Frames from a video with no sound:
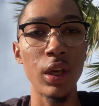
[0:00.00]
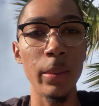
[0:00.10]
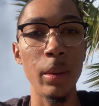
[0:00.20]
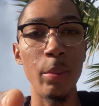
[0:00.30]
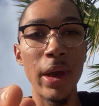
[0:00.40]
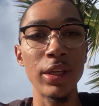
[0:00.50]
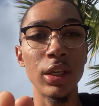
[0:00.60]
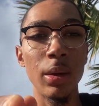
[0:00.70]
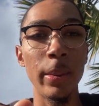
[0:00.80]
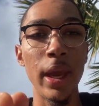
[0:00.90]
be bent
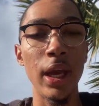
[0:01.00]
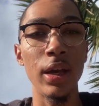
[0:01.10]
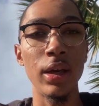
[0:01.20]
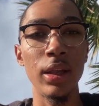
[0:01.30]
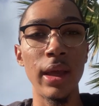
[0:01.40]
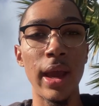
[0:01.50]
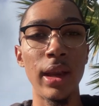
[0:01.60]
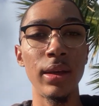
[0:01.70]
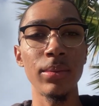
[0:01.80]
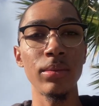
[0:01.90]
up anger that
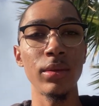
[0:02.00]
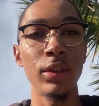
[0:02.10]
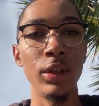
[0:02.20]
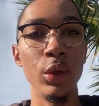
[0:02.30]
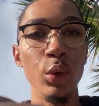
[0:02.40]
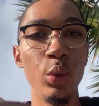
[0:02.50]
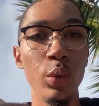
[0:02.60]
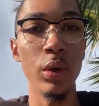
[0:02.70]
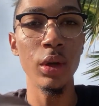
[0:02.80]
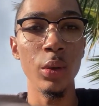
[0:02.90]
you
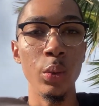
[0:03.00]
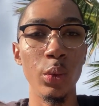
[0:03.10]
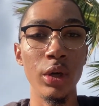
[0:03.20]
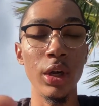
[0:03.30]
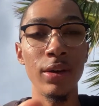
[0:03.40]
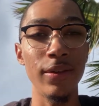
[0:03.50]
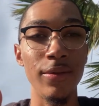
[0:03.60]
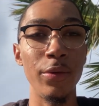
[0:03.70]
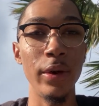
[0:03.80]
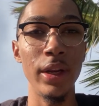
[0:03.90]
could have
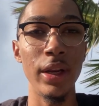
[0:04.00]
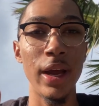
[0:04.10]
avoided